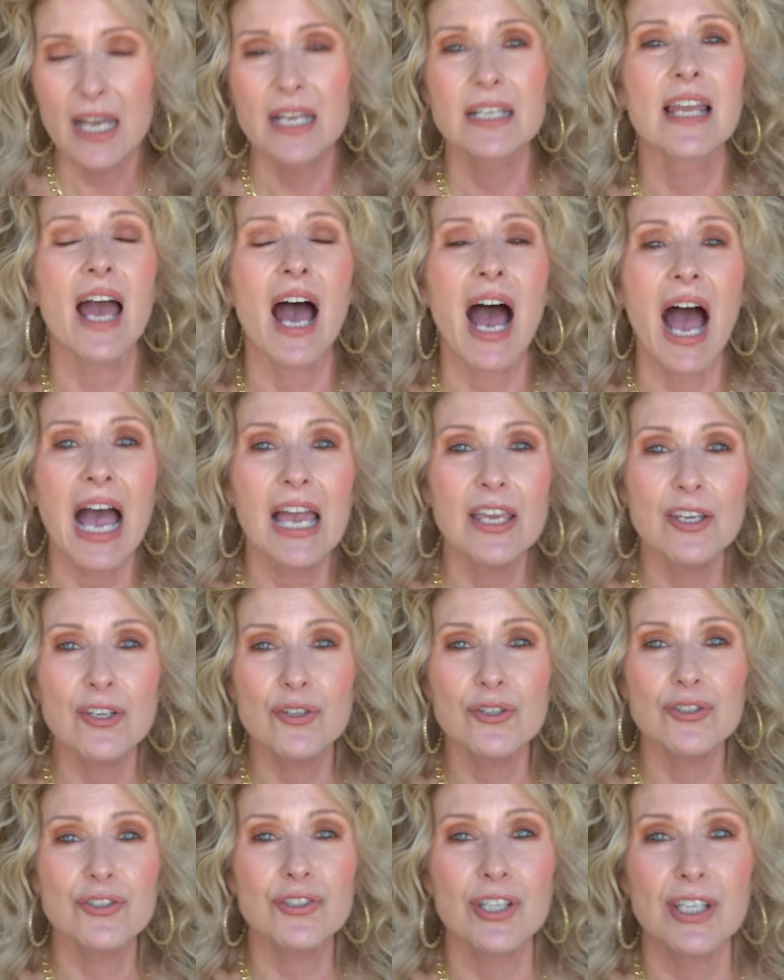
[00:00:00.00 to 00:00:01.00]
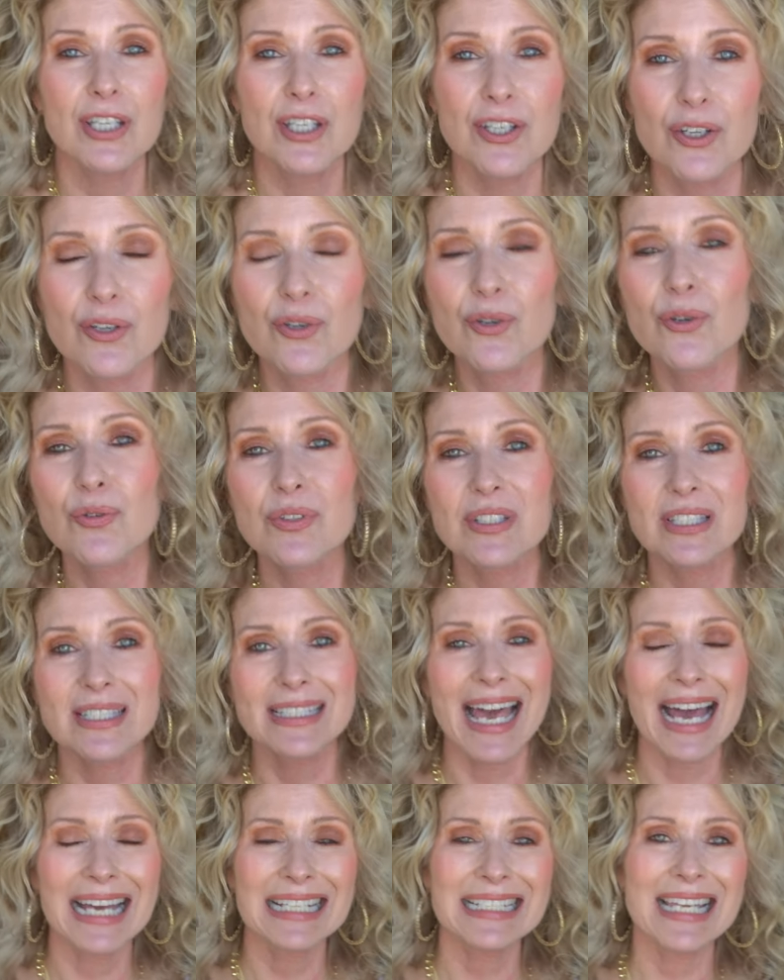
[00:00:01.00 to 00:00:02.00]
Now, I usually use
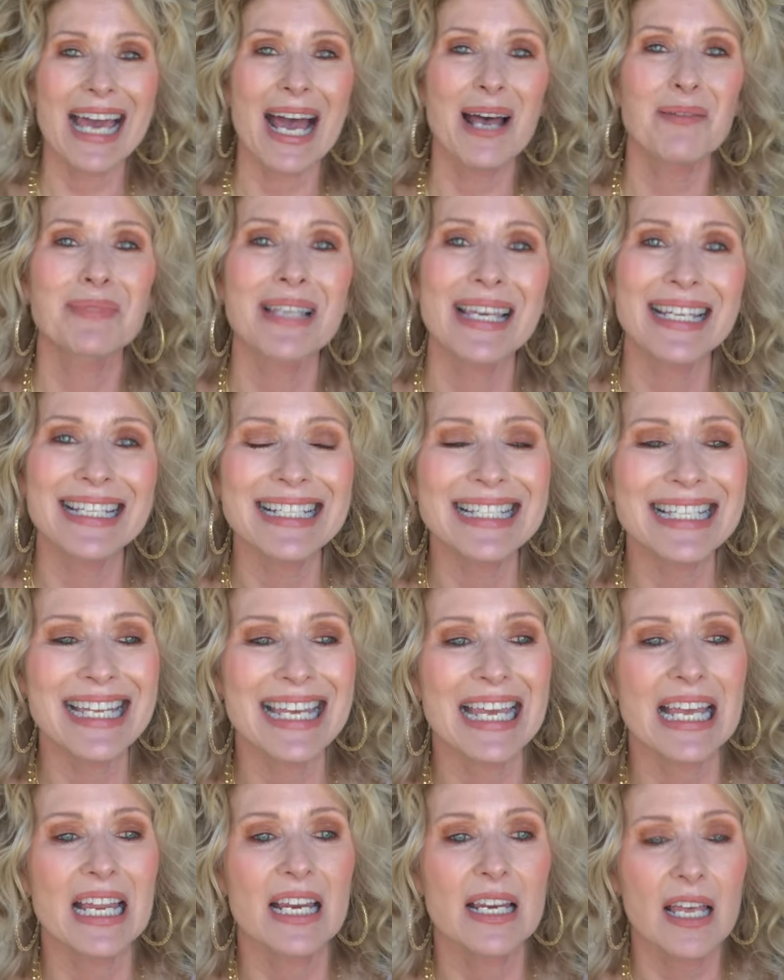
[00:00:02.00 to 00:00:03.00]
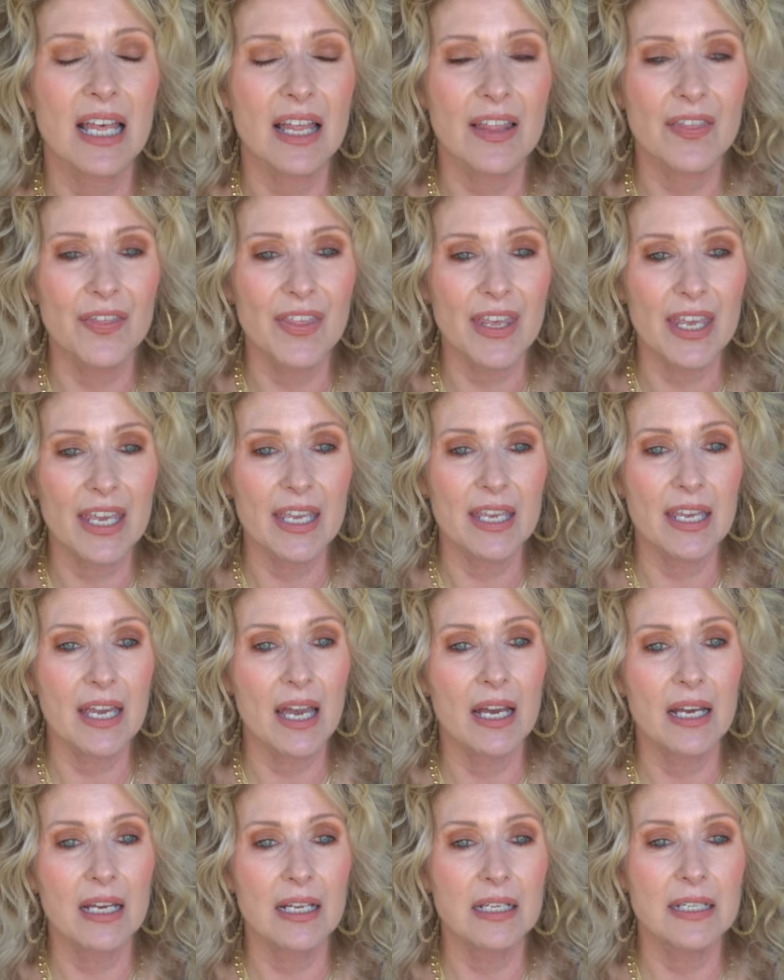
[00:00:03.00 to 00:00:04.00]
nine times out of 10 the
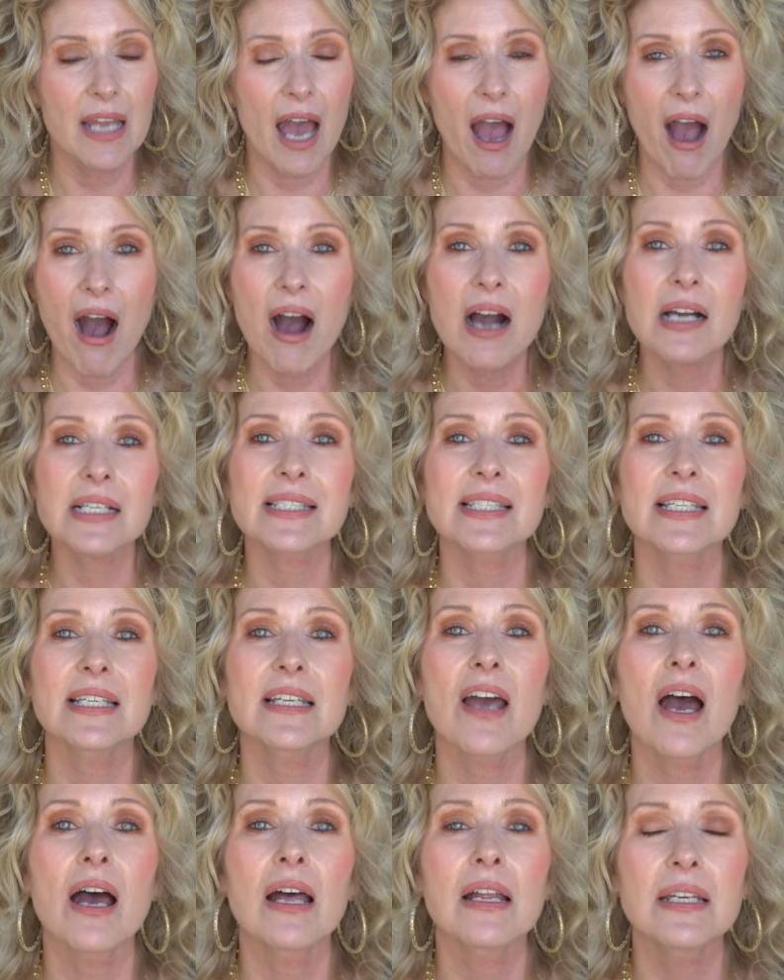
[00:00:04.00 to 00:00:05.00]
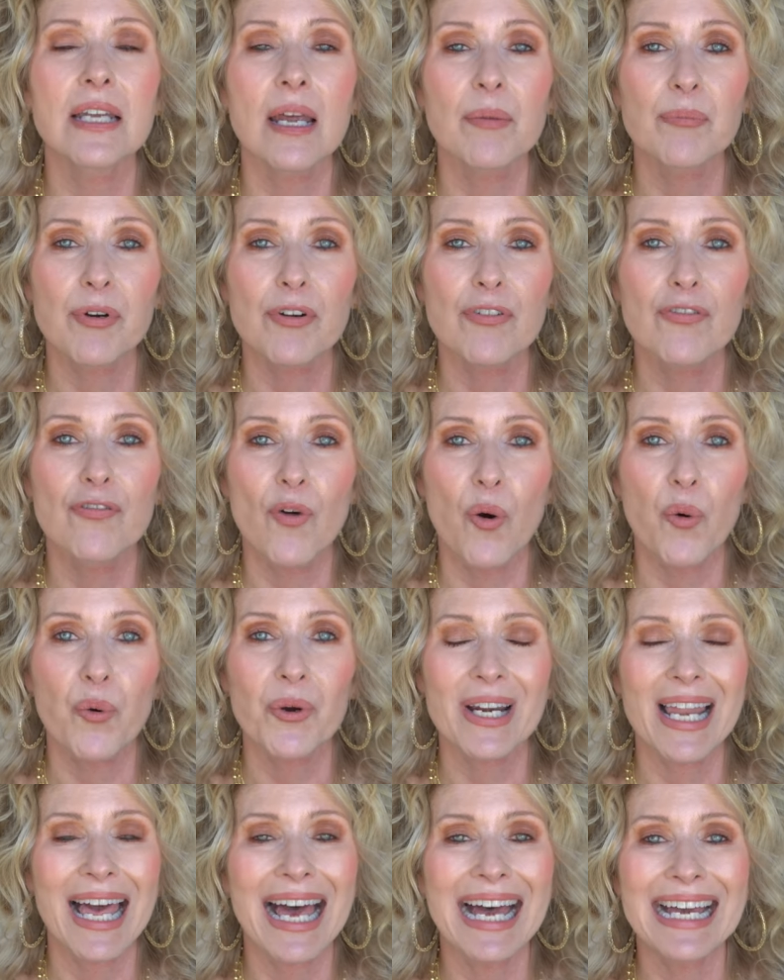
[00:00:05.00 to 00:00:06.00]
Nioxin number
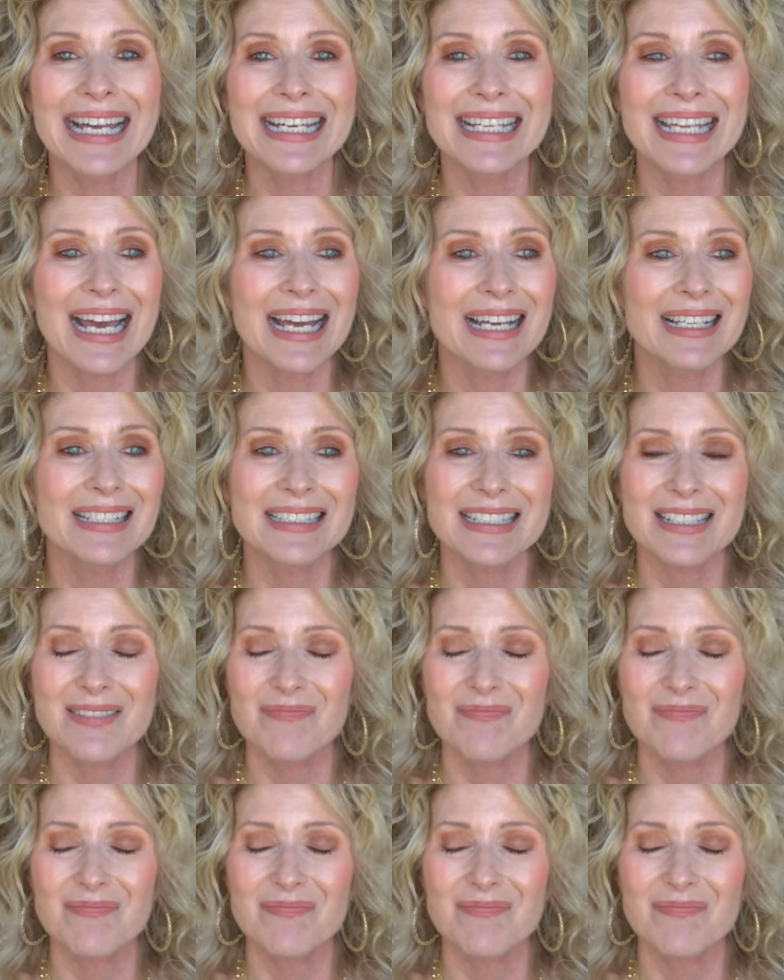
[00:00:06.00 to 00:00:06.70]
four line. I,